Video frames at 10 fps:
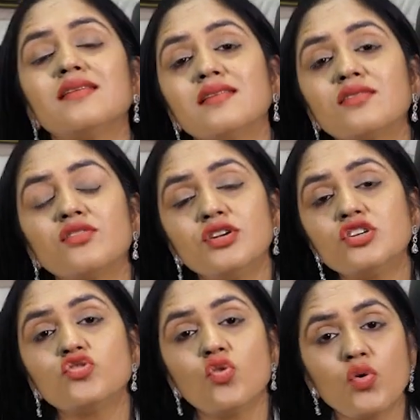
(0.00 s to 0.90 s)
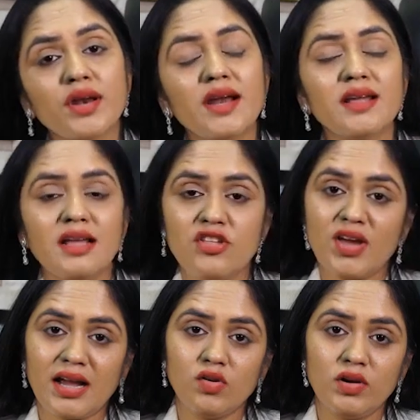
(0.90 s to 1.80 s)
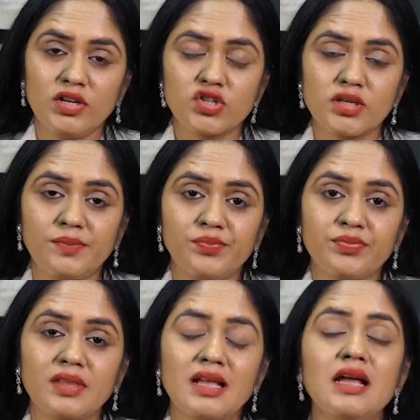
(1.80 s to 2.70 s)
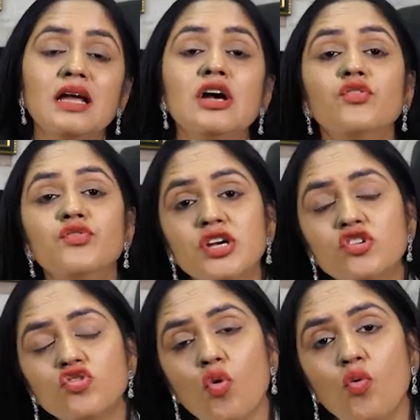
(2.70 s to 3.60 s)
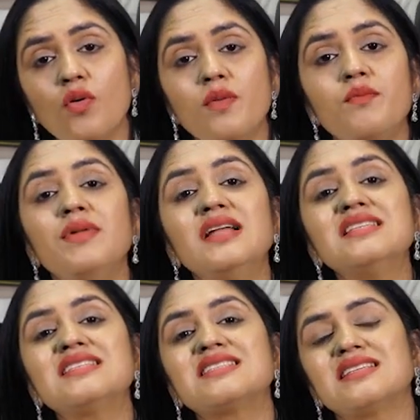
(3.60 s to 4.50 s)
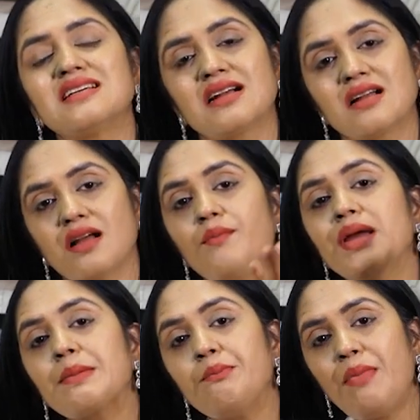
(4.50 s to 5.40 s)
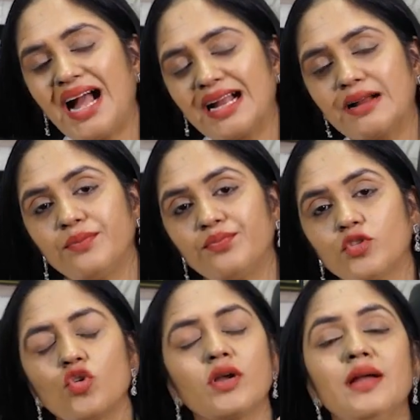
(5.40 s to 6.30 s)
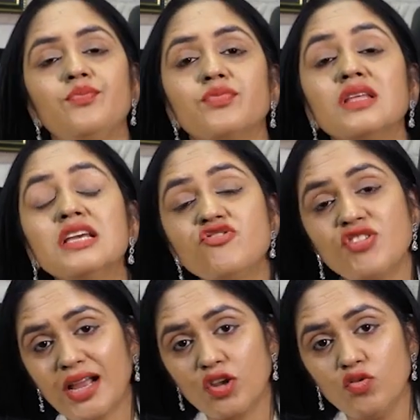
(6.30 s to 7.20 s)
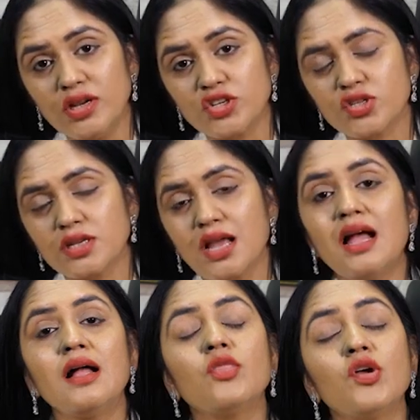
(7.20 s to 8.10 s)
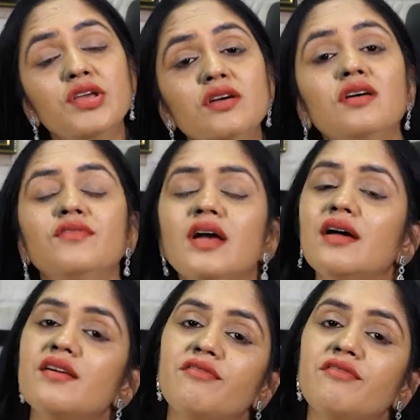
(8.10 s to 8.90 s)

is this retrograde ejaculation? Retro means coming back. Okay. Ejaculation. The here we are